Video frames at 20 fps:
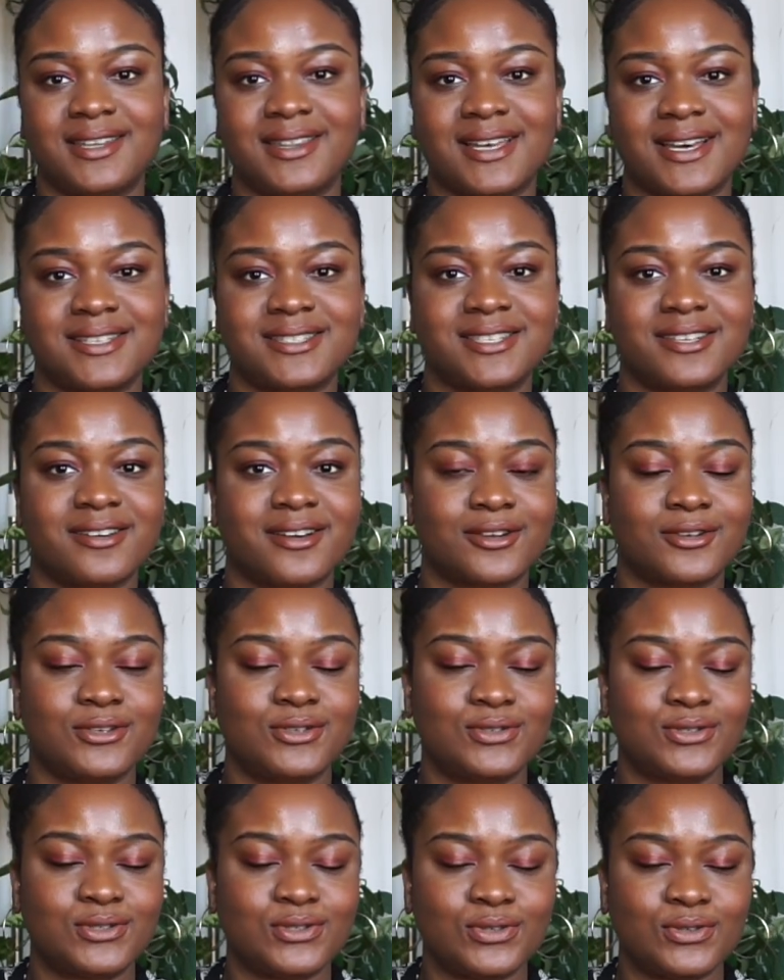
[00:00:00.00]
That's here on
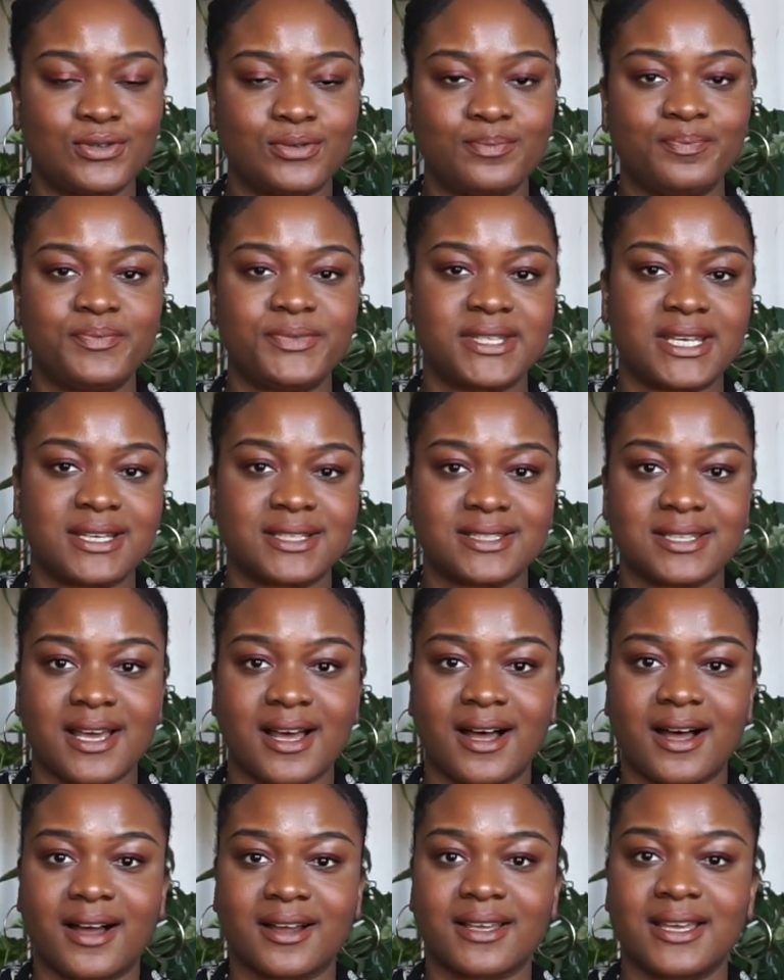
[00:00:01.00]
YouTube,
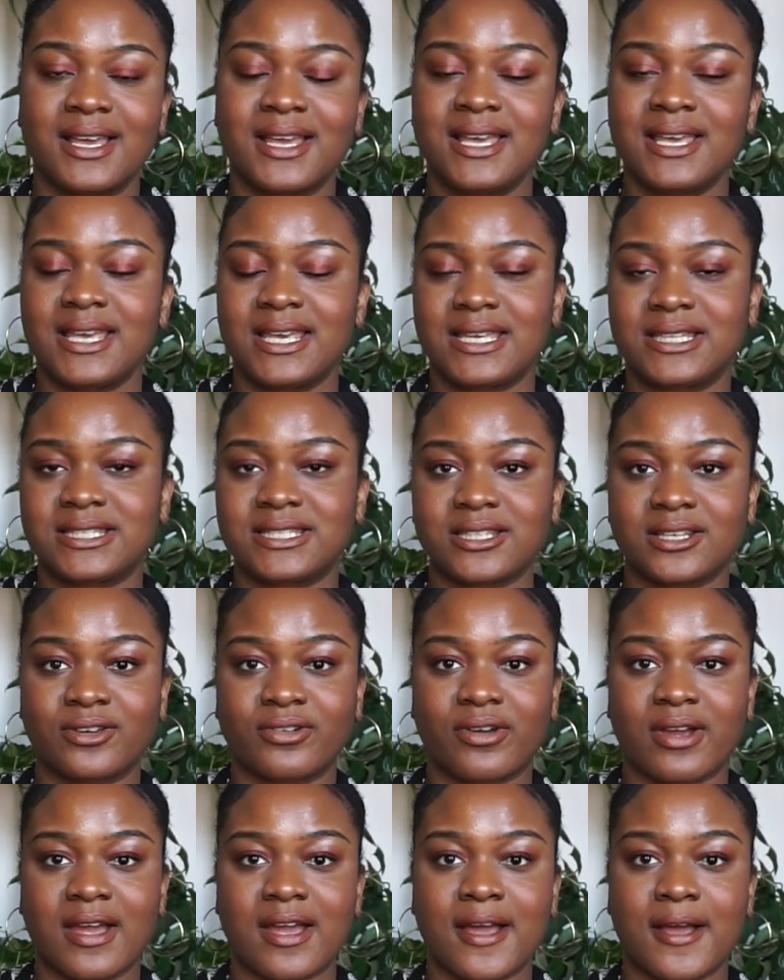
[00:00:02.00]
TikTok,
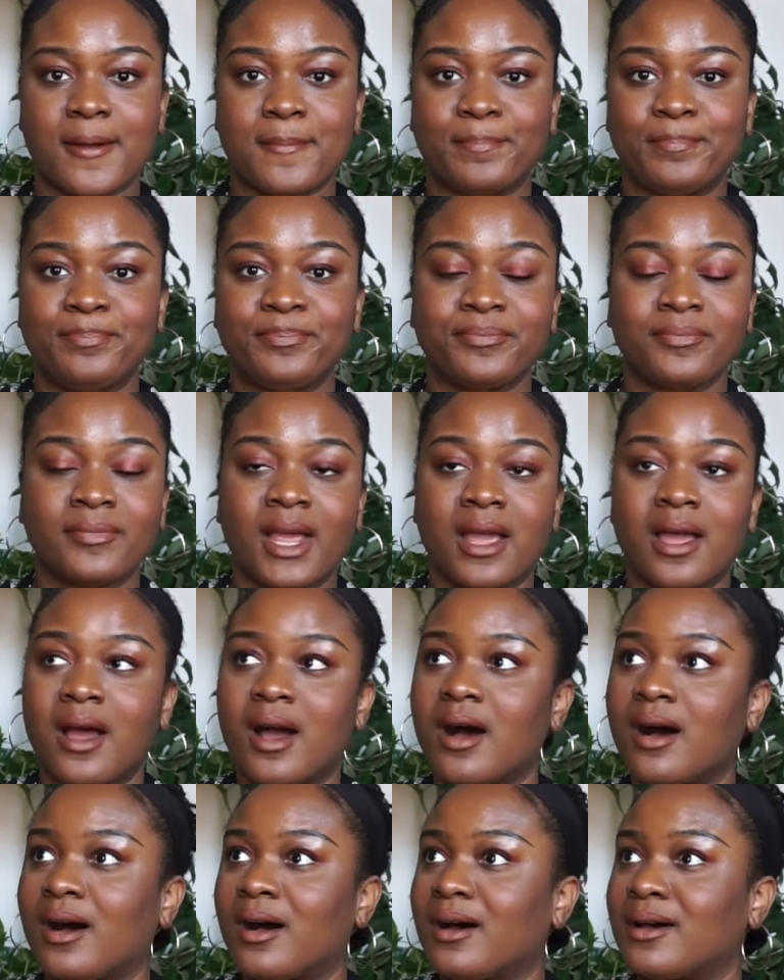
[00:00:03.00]
Instagram,
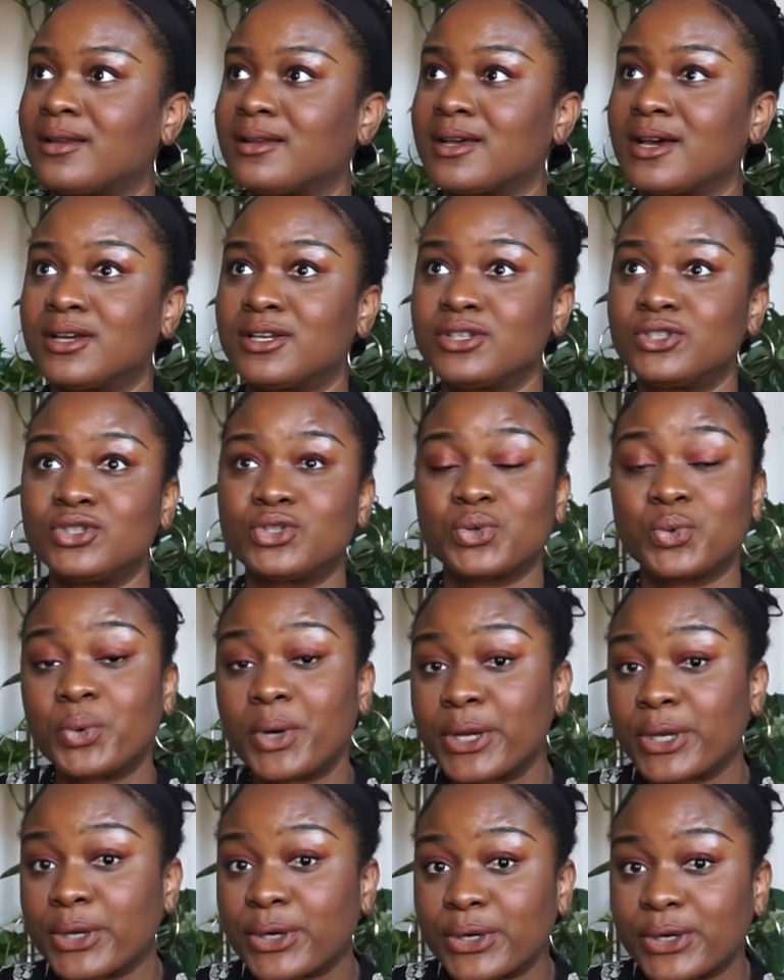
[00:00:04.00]
on
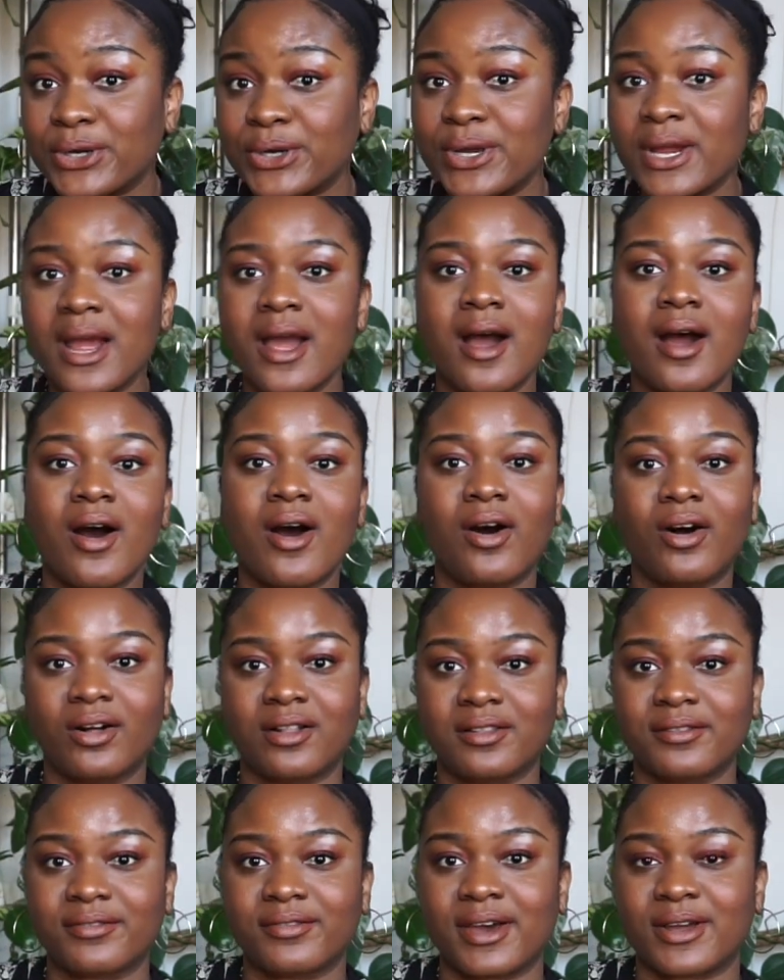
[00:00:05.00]
Twitter, all
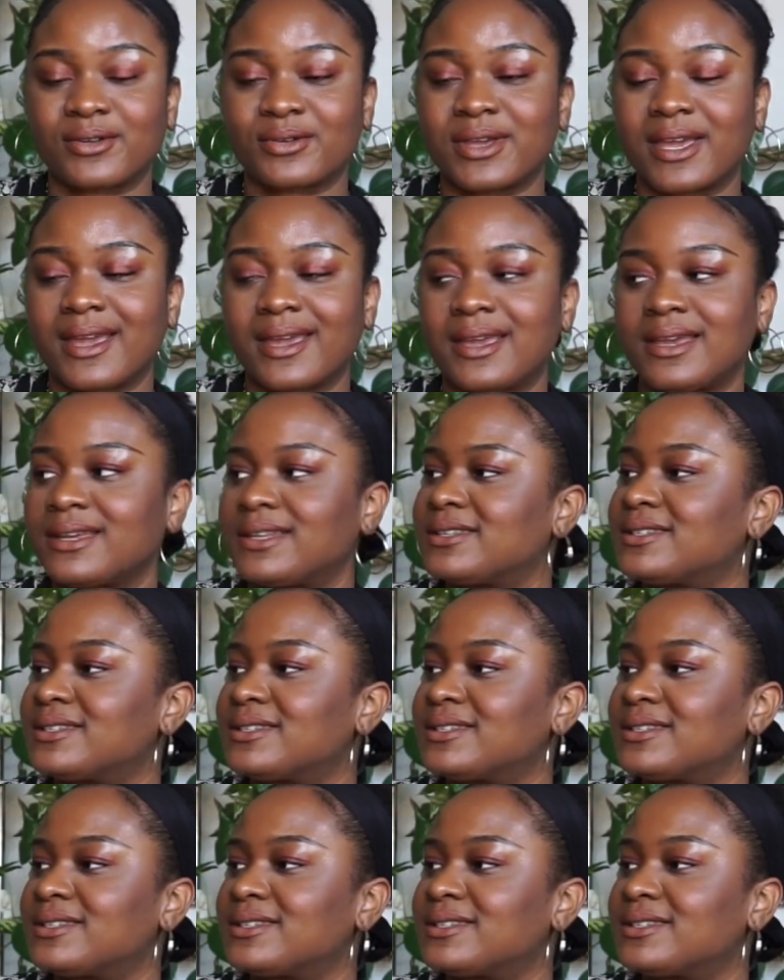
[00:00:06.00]
of that, okay?